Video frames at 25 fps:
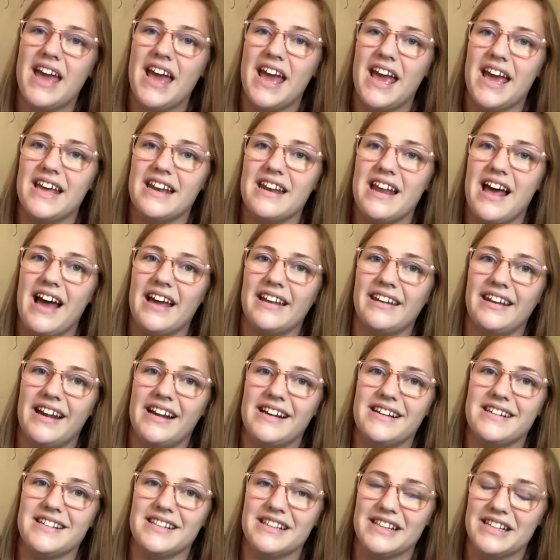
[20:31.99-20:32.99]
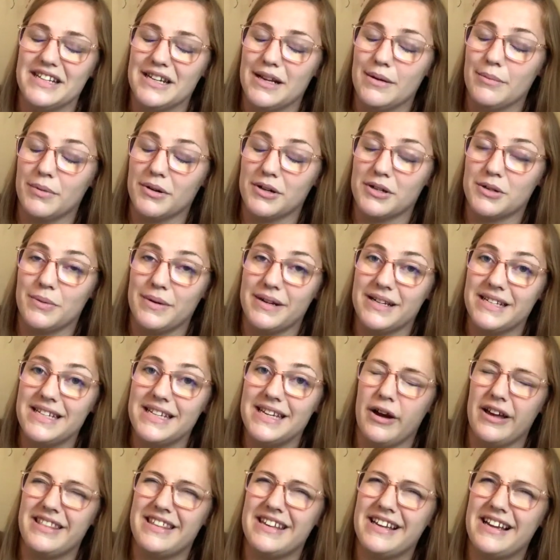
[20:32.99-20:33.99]
And I liked the number
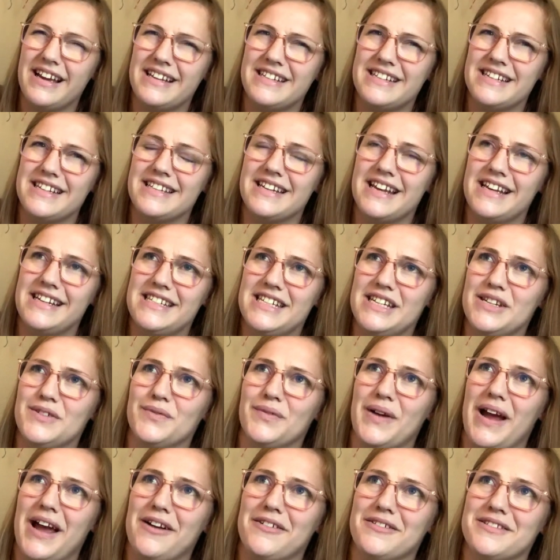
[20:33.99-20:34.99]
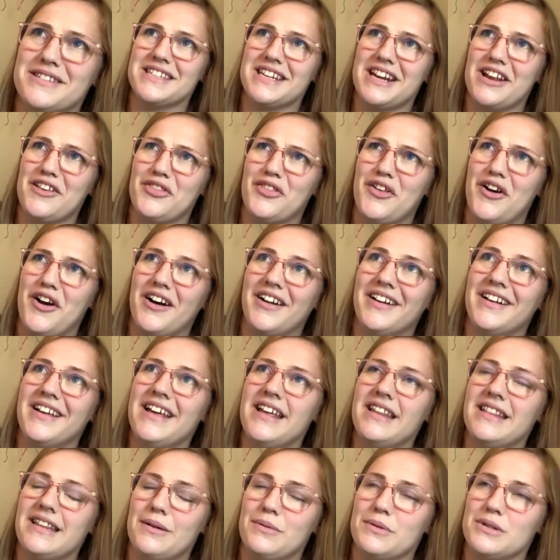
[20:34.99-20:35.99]
20. I think I did 19 rounds and I thought
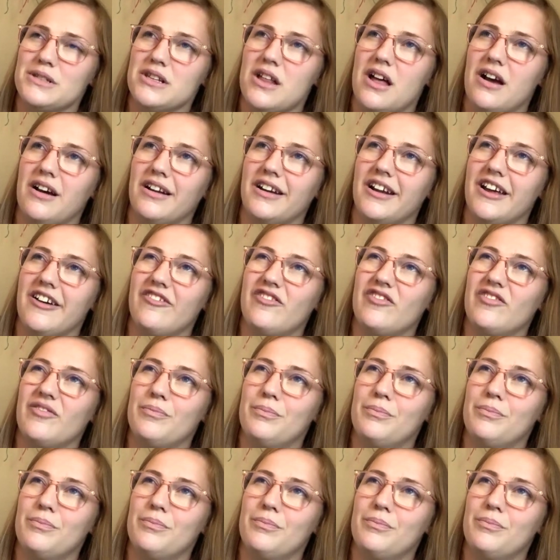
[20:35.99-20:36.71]
that was long enough.